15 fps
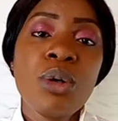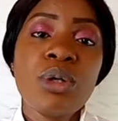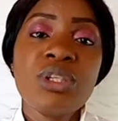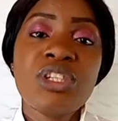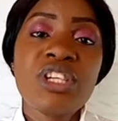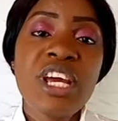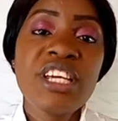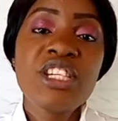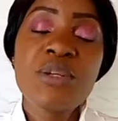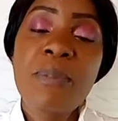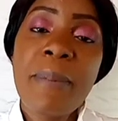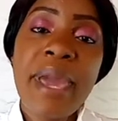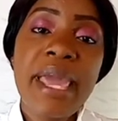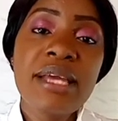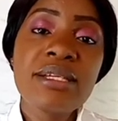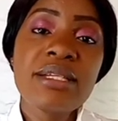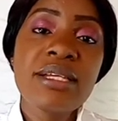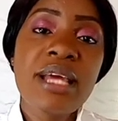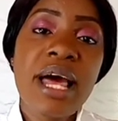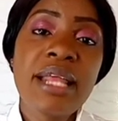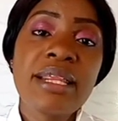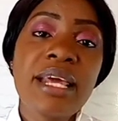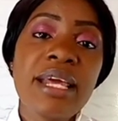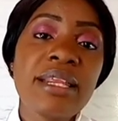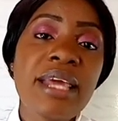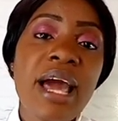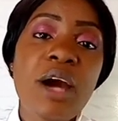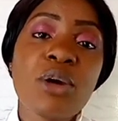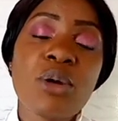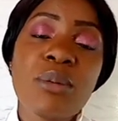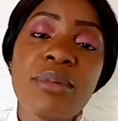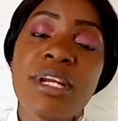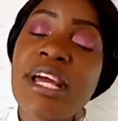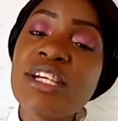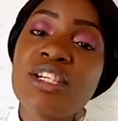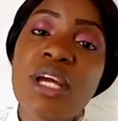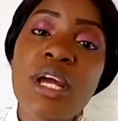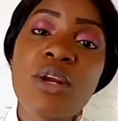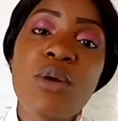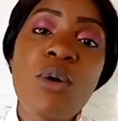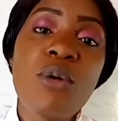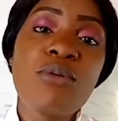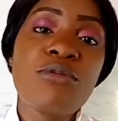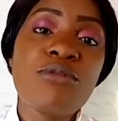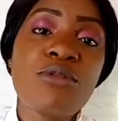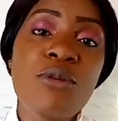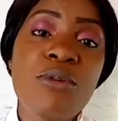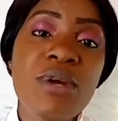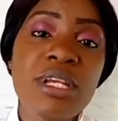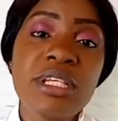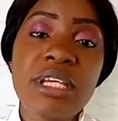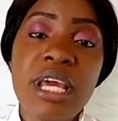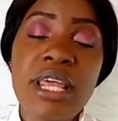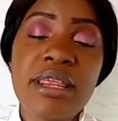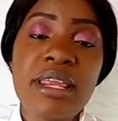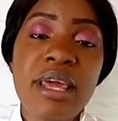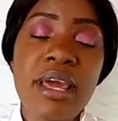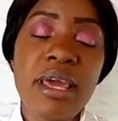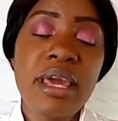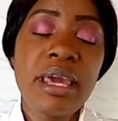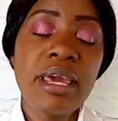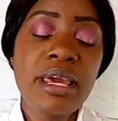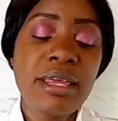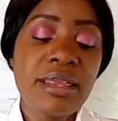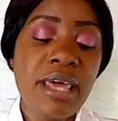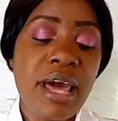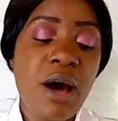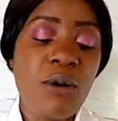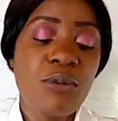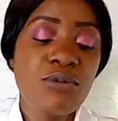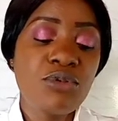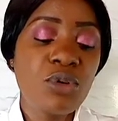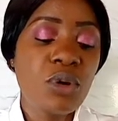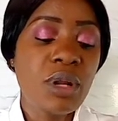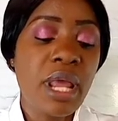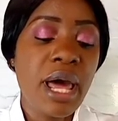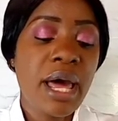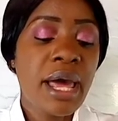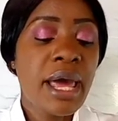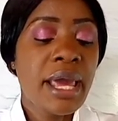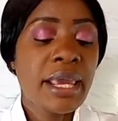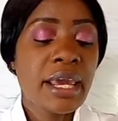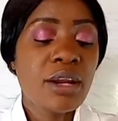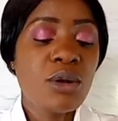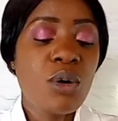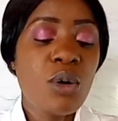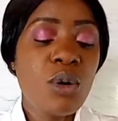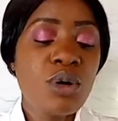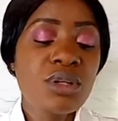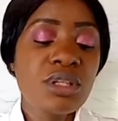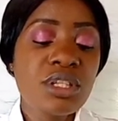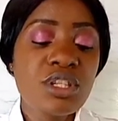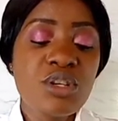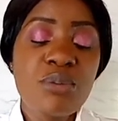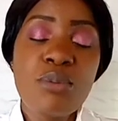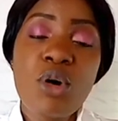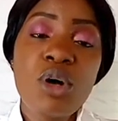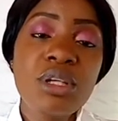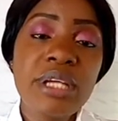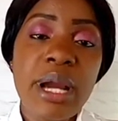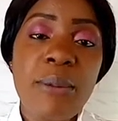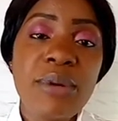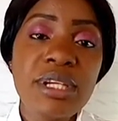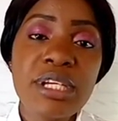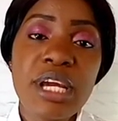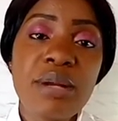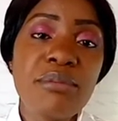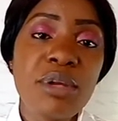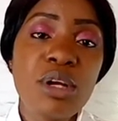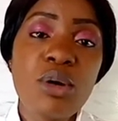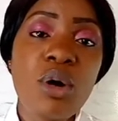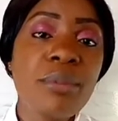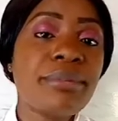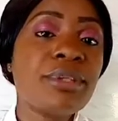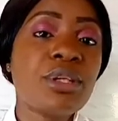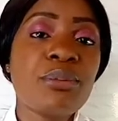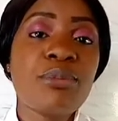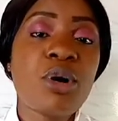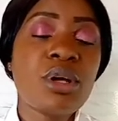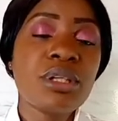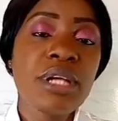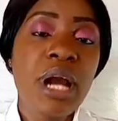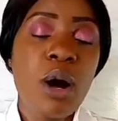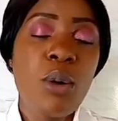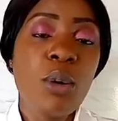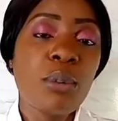chest pains, and then the accumulation of fluids in the alveolar can cause pneumonia, which can be lobe pneumonia or